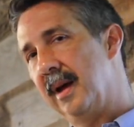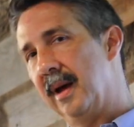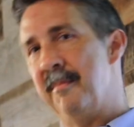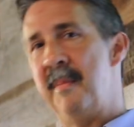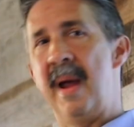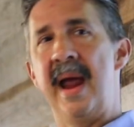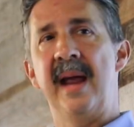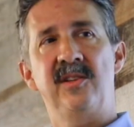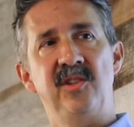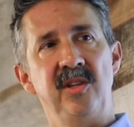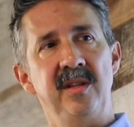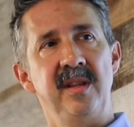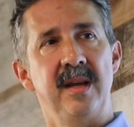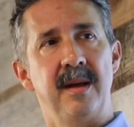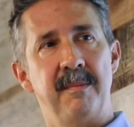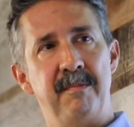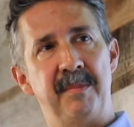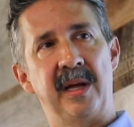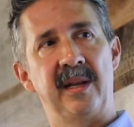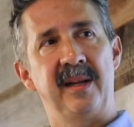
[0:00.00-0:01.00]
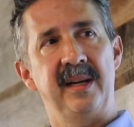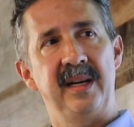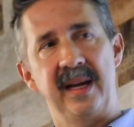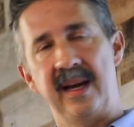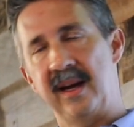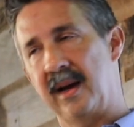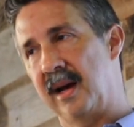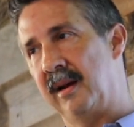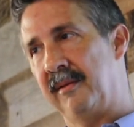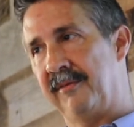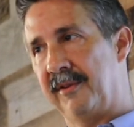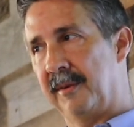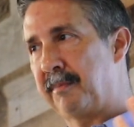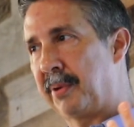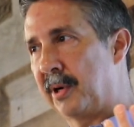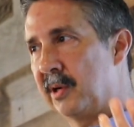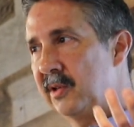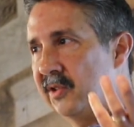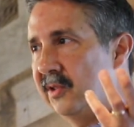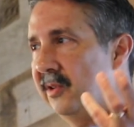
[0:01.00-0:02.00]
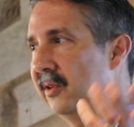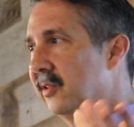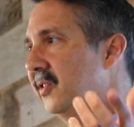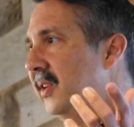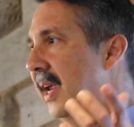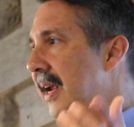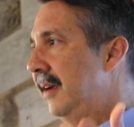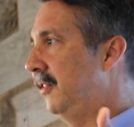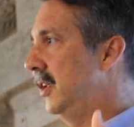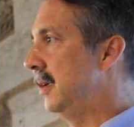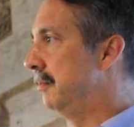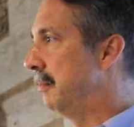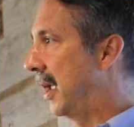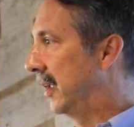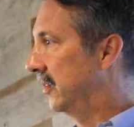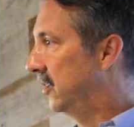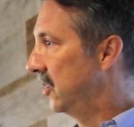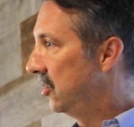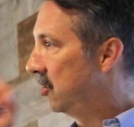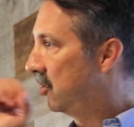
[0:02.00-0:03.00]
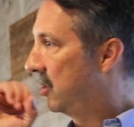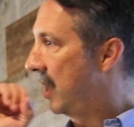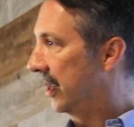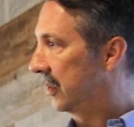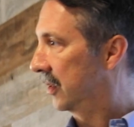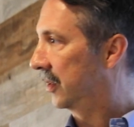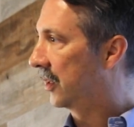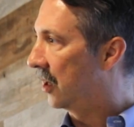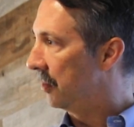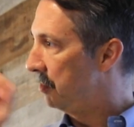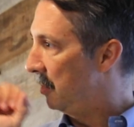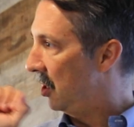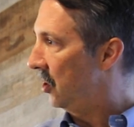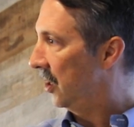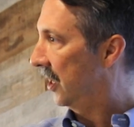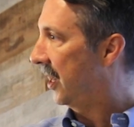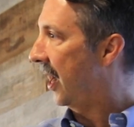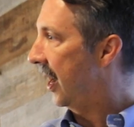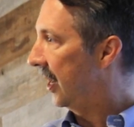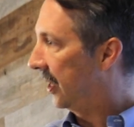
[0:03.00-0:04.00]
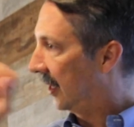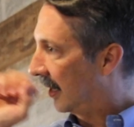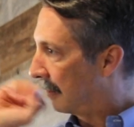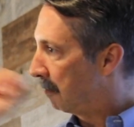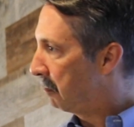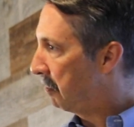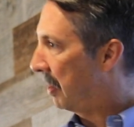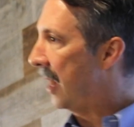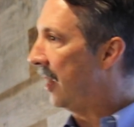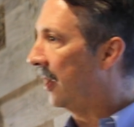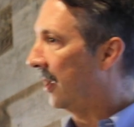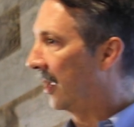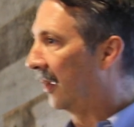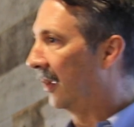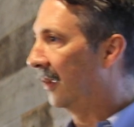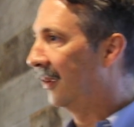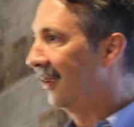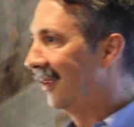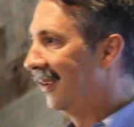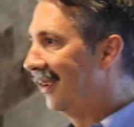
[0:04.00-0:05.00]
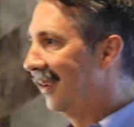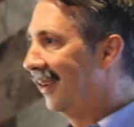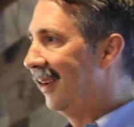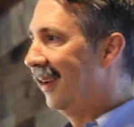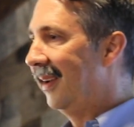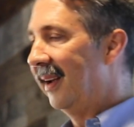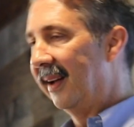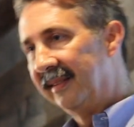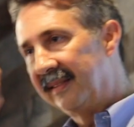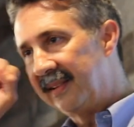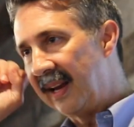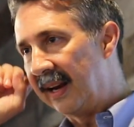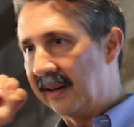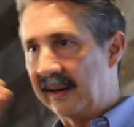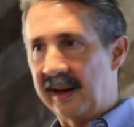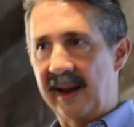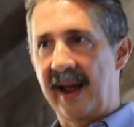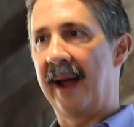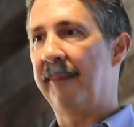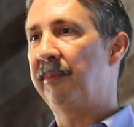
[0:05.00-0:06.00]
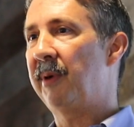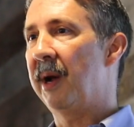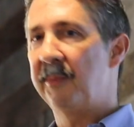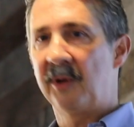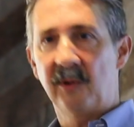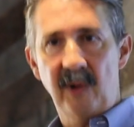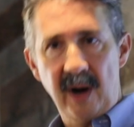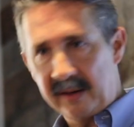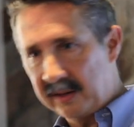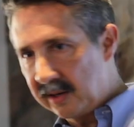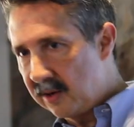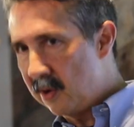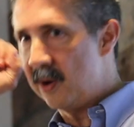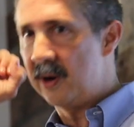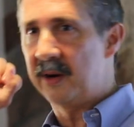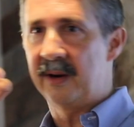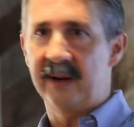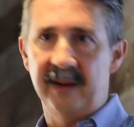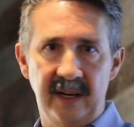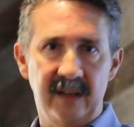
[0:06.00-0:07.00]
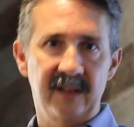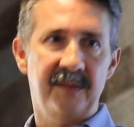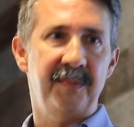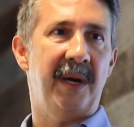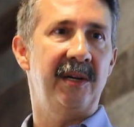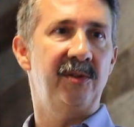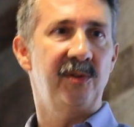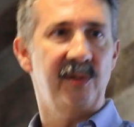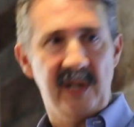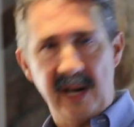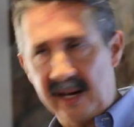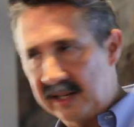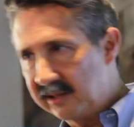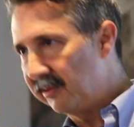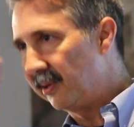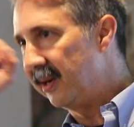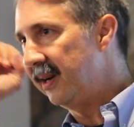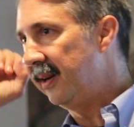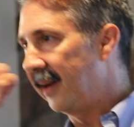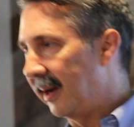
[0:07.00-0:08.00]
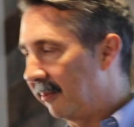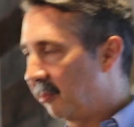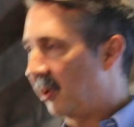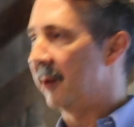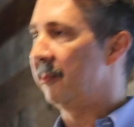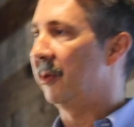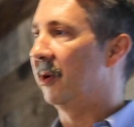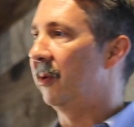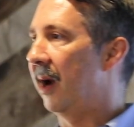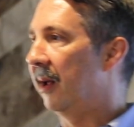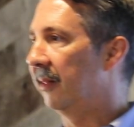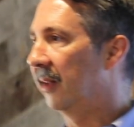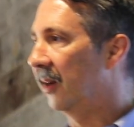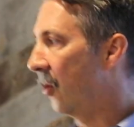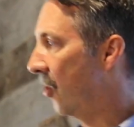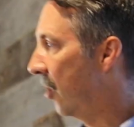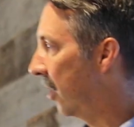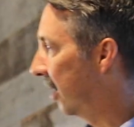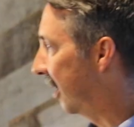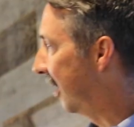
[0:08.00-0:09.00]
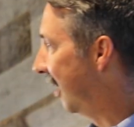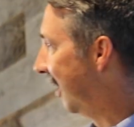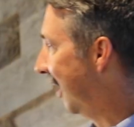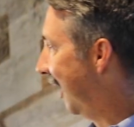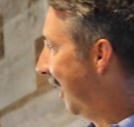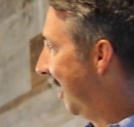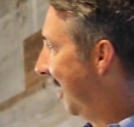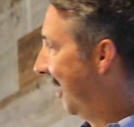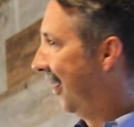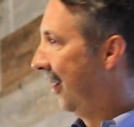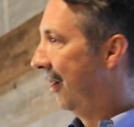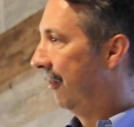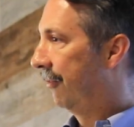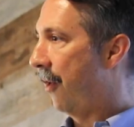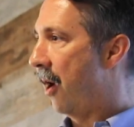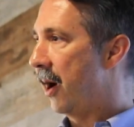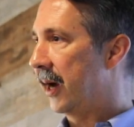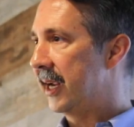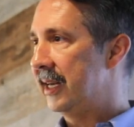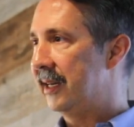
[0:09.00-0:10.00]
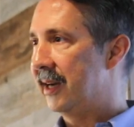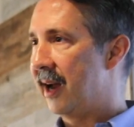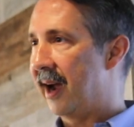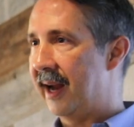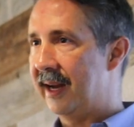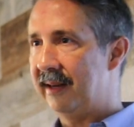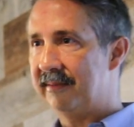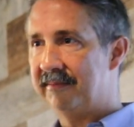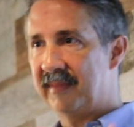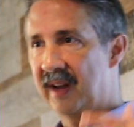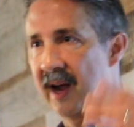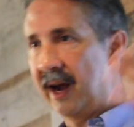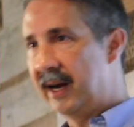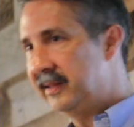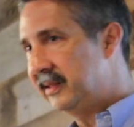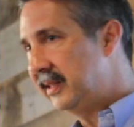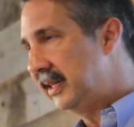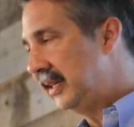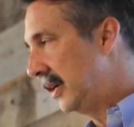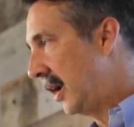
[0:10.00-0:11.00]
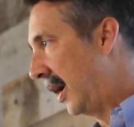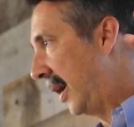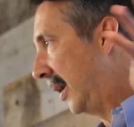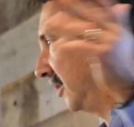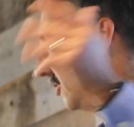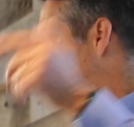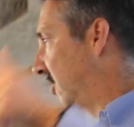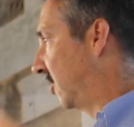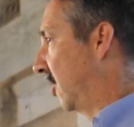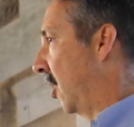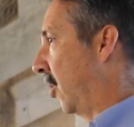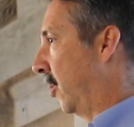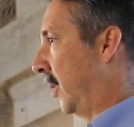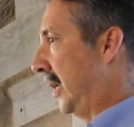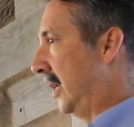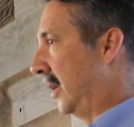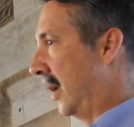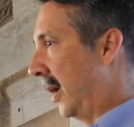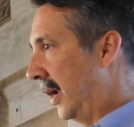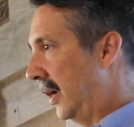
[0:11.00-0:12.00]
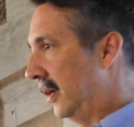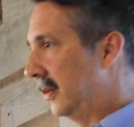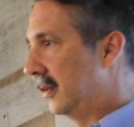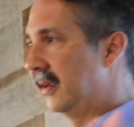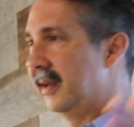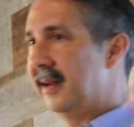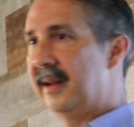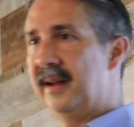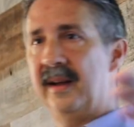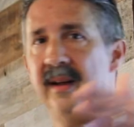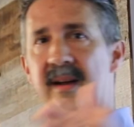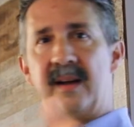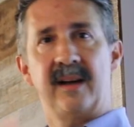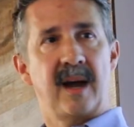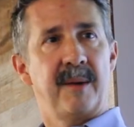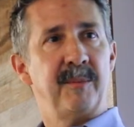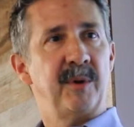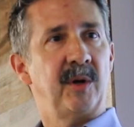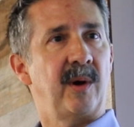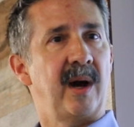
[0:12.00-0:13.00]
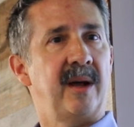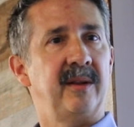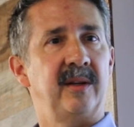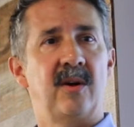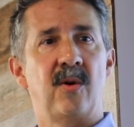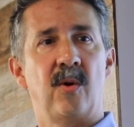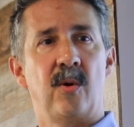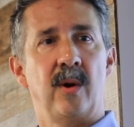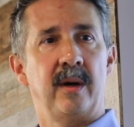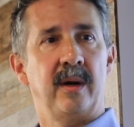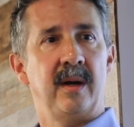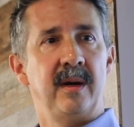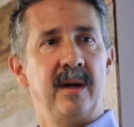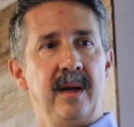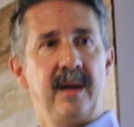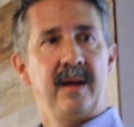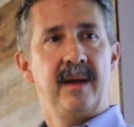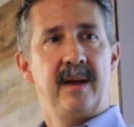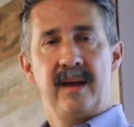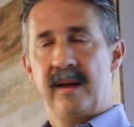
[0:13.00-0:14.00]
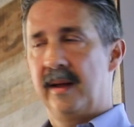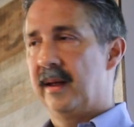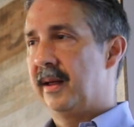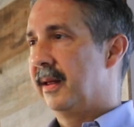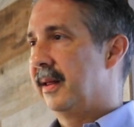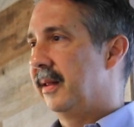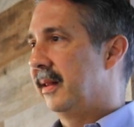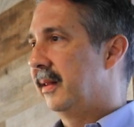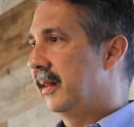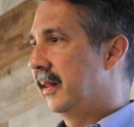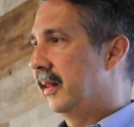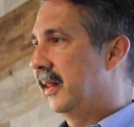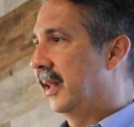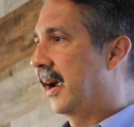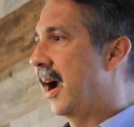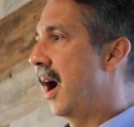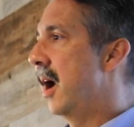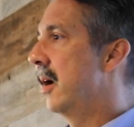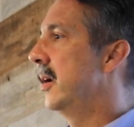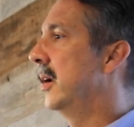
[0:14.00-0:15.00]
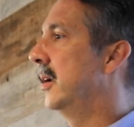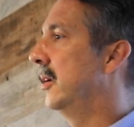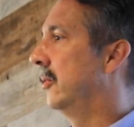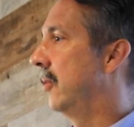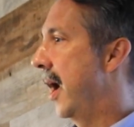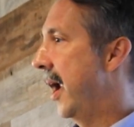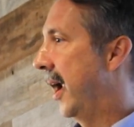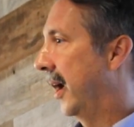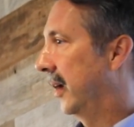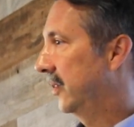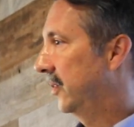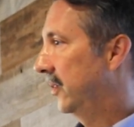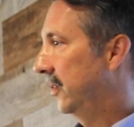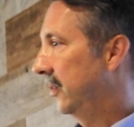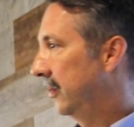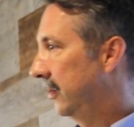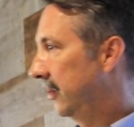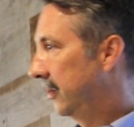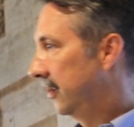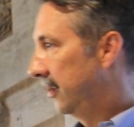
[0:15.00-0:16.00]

Imagine the ability of a personal safety message that's communicating and pinging and saying, I'm coming around the corner, here's my trajectory, I'm coming around the corner. Foggy night, icy night, snowy night, coming around the corner, the car interacts